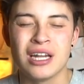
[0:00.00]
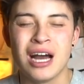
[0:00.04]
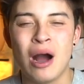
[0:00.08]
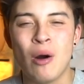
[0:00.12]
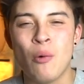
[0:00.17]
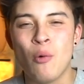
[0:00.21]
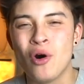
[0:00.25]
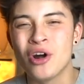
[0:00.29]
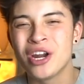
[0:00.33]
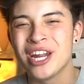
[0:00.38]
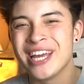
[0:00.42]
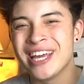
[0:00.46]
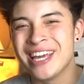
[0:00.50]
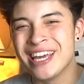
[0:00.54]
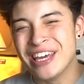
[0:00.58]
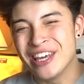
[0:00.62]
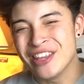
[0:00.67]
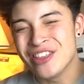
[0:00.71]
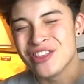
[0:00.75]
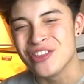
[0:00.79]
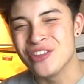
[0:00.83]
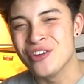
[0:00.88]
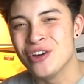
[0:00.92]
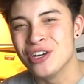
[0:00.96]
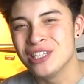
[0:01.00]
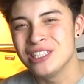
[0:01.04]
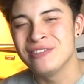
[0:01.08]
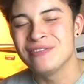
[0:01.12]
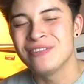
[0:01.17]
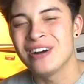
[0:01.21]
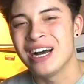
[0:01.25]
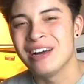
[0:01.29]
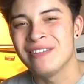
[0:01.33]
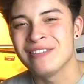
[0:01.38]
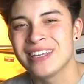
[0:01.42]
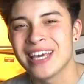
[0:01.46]
I wanna hit
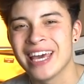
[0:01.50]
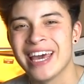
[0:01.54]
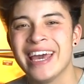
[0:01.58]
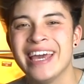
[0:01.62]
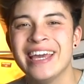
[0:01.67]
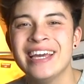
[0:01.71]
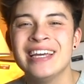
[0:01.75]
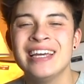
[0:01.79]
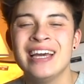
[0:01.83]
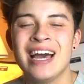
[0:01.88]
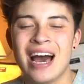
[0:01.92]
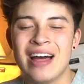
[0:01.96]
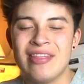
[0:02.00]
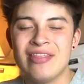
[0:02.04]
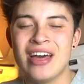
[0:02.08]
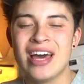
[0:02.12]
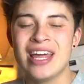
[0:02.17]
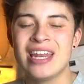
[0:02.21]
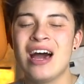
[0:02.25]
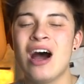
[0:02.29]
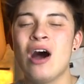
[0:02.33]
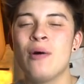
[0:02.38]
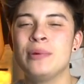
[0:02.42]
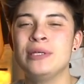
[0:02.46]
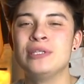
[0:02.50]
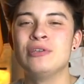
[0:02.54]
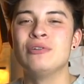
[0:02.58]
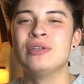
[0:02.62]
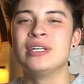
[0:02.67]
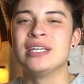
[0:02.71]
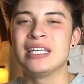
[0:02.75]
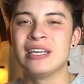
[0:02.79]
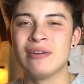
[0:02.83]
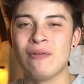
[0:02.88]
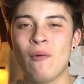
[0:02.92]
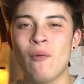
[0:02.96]
35K and then I'll be doing
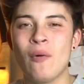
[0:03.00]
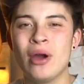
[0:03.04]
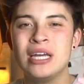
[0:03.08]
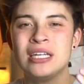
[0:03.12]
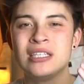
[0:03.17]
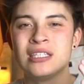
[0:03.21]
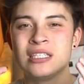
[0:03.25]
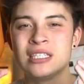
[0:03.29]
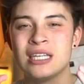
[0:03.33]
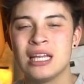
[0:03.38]
a giveaway to